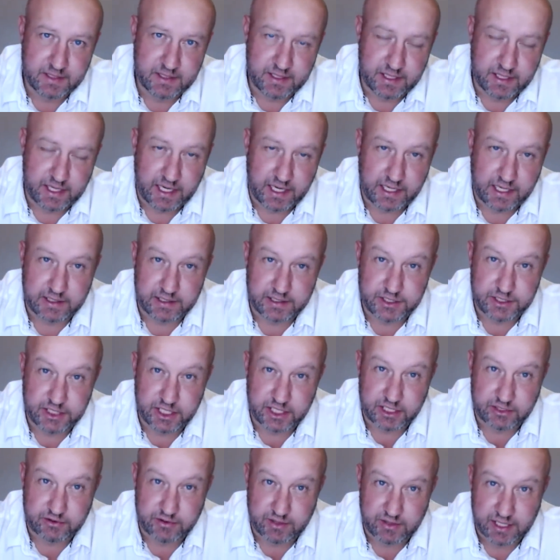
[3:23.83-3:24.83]

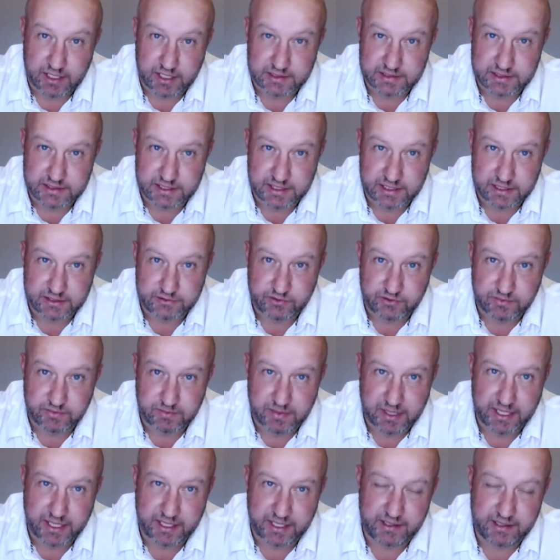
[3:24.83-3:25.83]
Energy crises
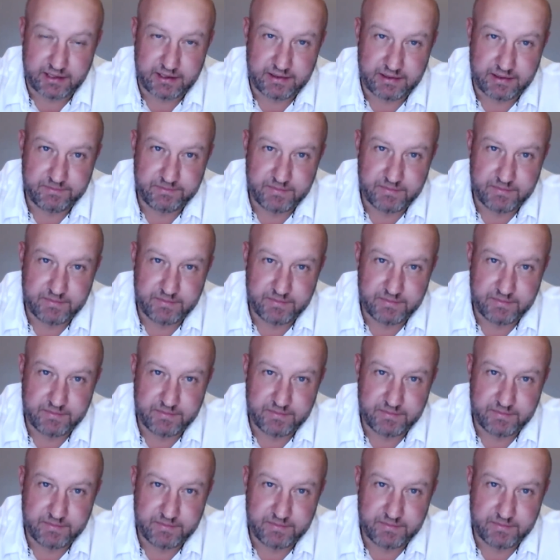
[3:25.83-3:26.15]
remain.